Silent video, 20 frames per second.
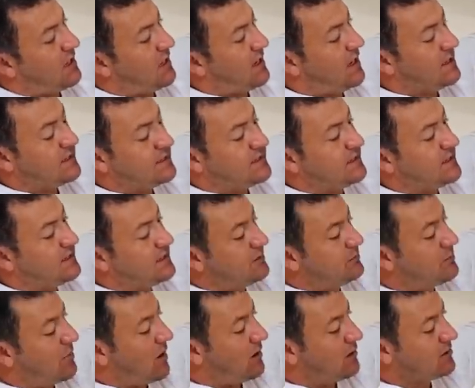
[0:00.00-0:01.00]
AC
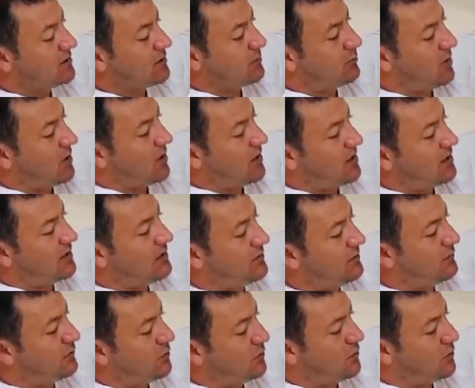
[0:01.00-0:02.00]
power supply
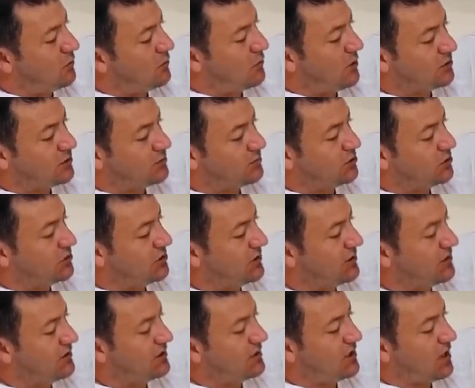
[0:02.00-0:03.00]
for washing
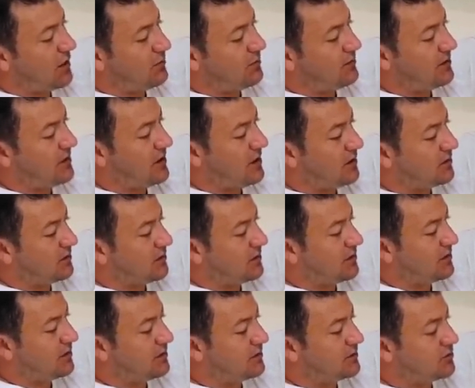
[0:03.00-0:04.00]
machine, cabin
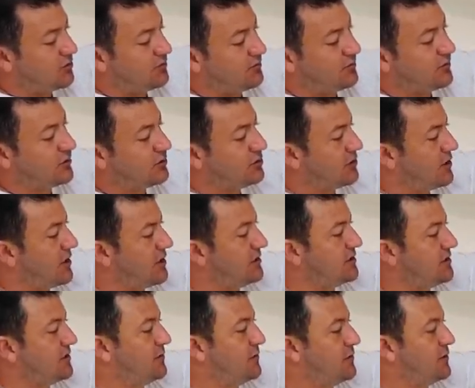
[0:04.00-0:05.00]
outlets,
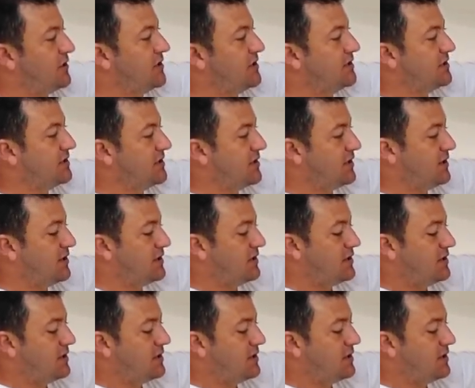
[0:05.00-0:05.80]
refrigerator, freezer,